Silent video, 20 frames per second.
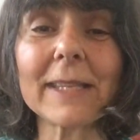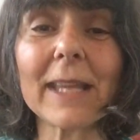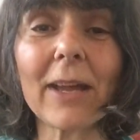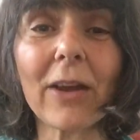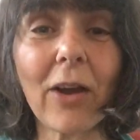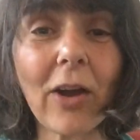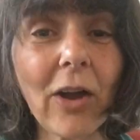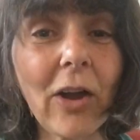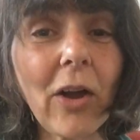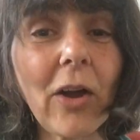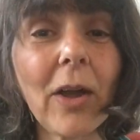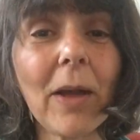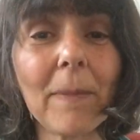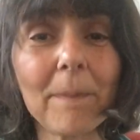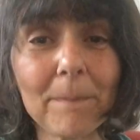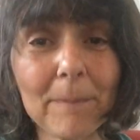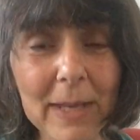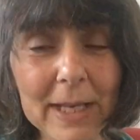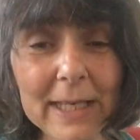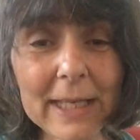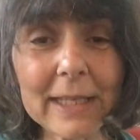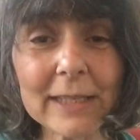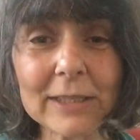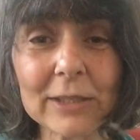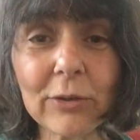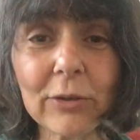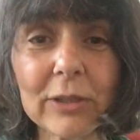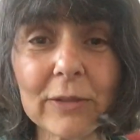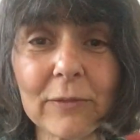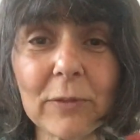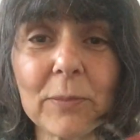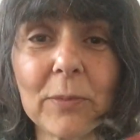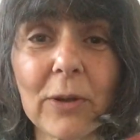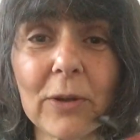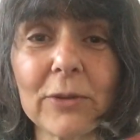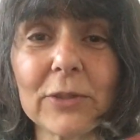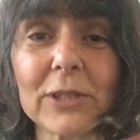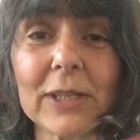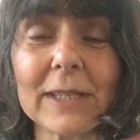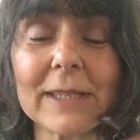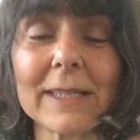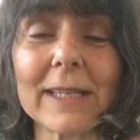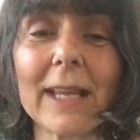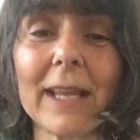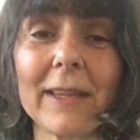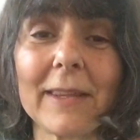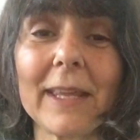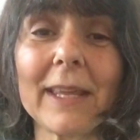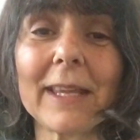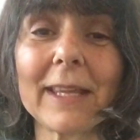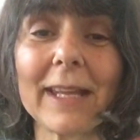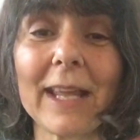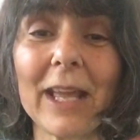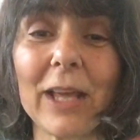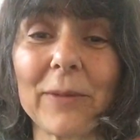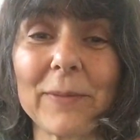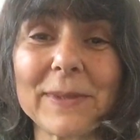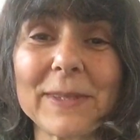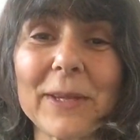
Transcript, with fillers: there are many integrative approaches that can help.